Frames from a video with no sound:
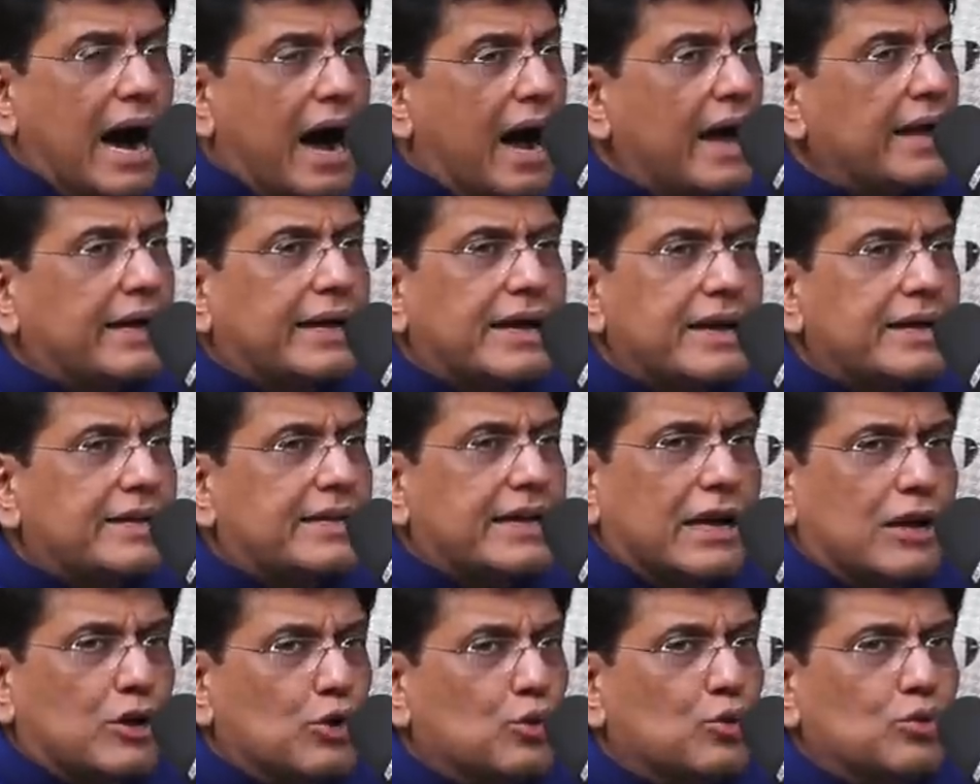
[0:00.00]
I can
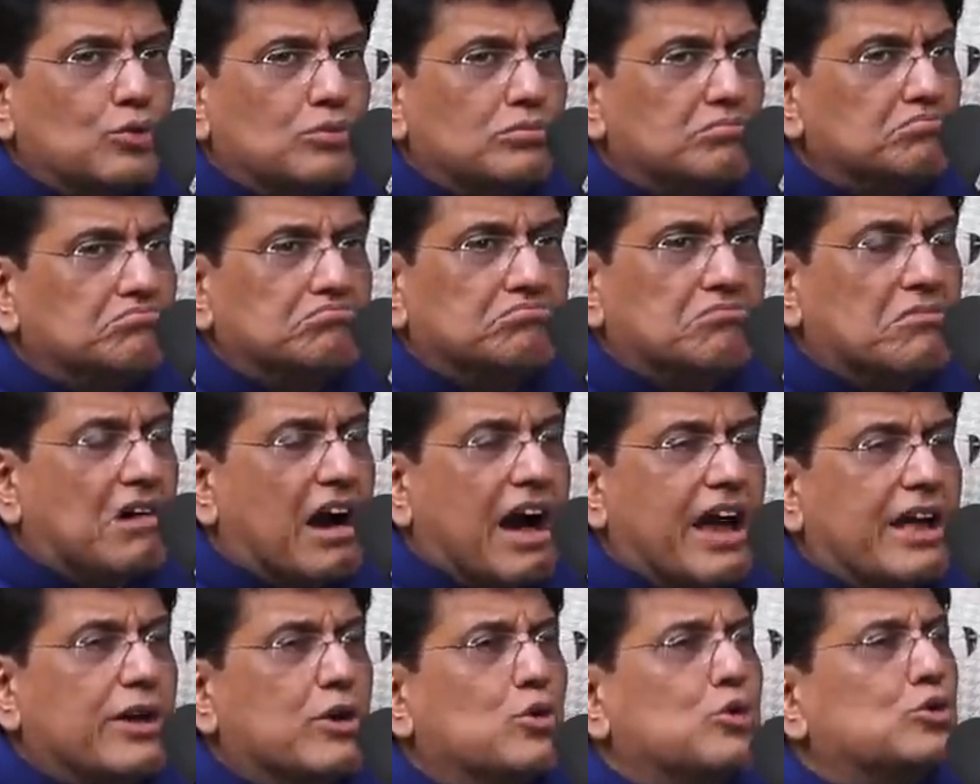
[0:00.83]
tell you,
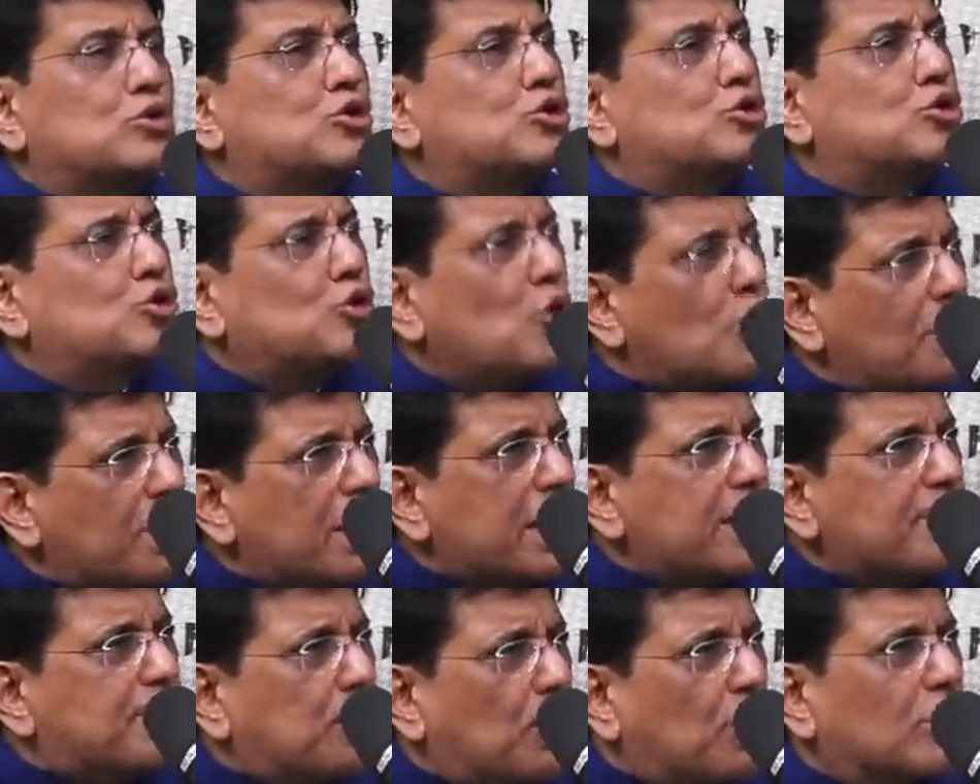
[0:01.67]
I know so
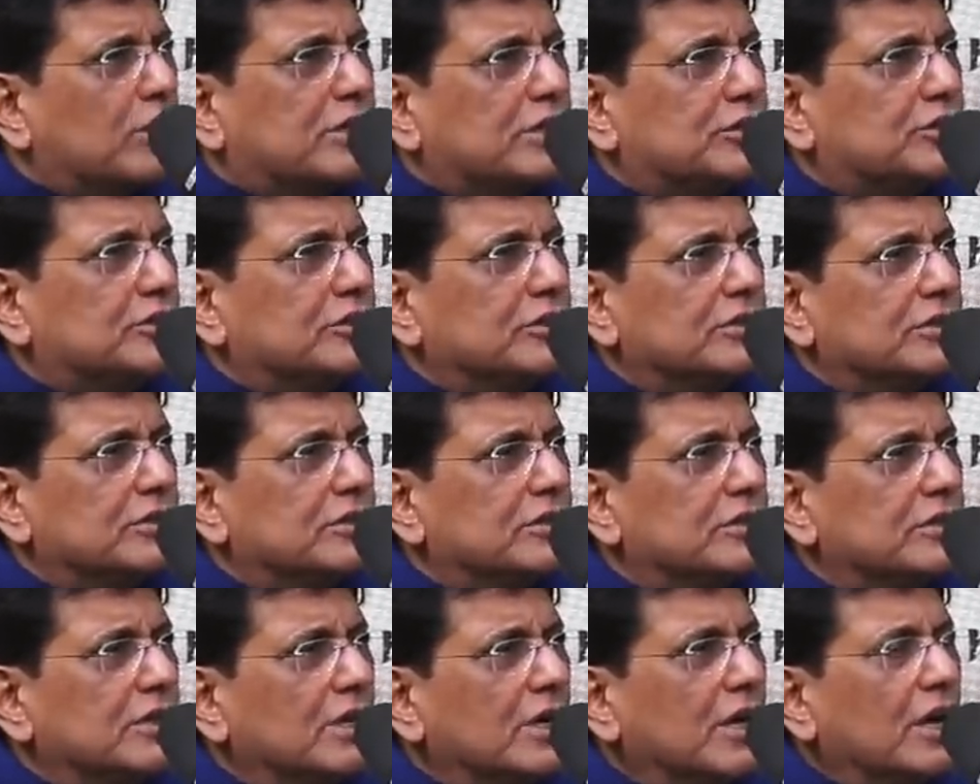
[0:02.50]
many
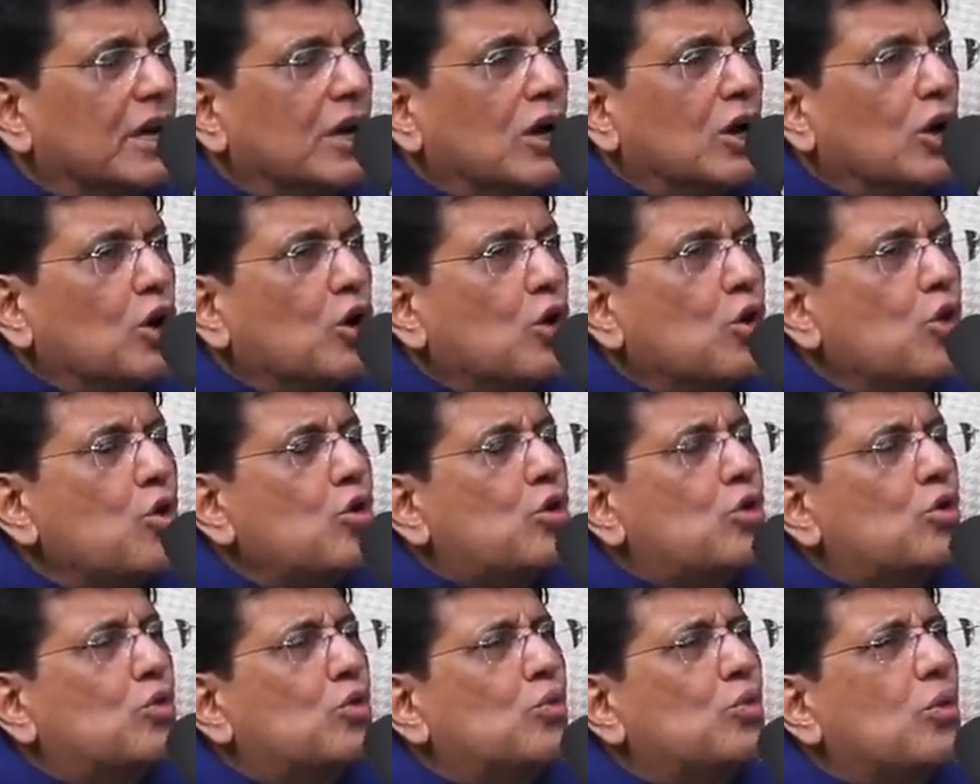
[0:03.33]
politicians
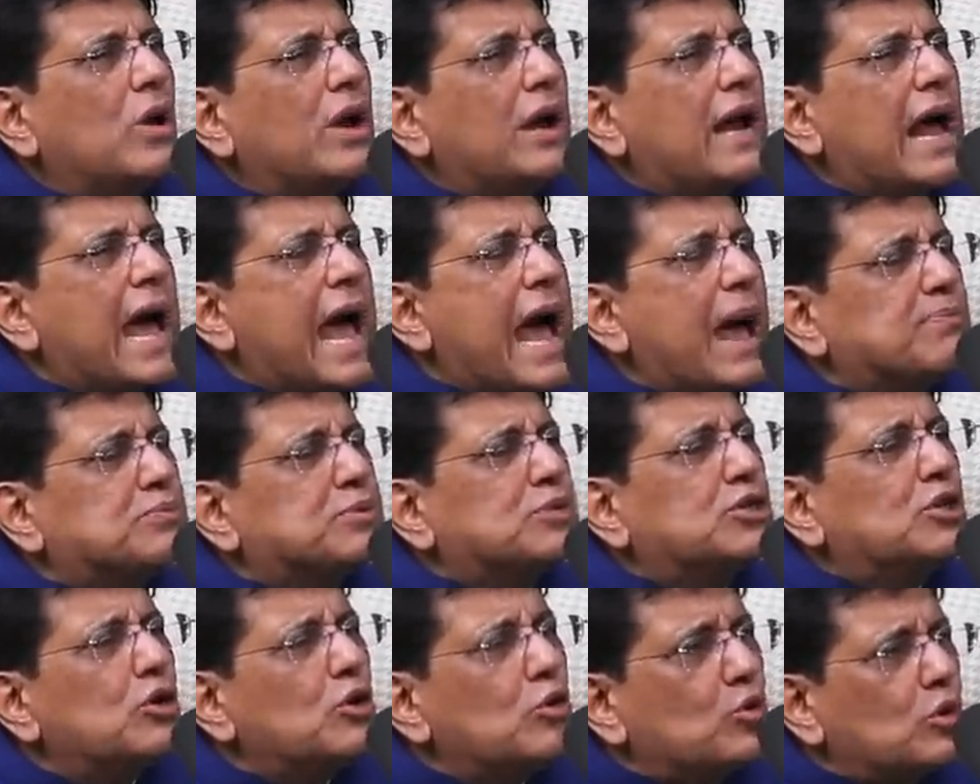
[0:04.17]
who were
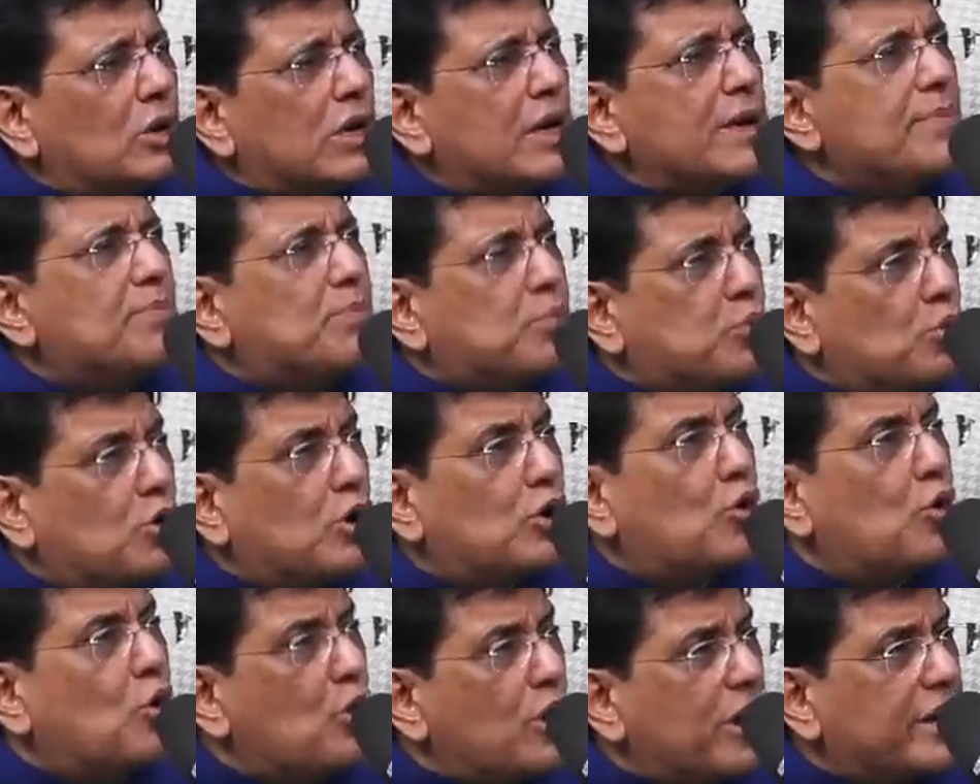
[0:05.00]
absolutely
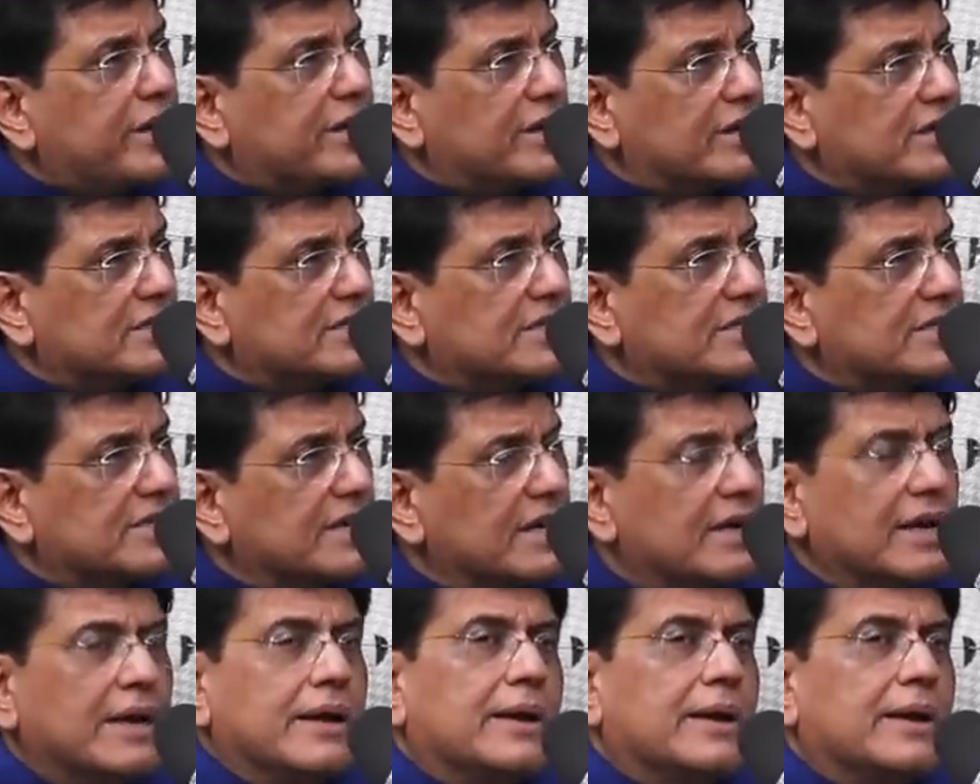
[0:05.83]
poor orators.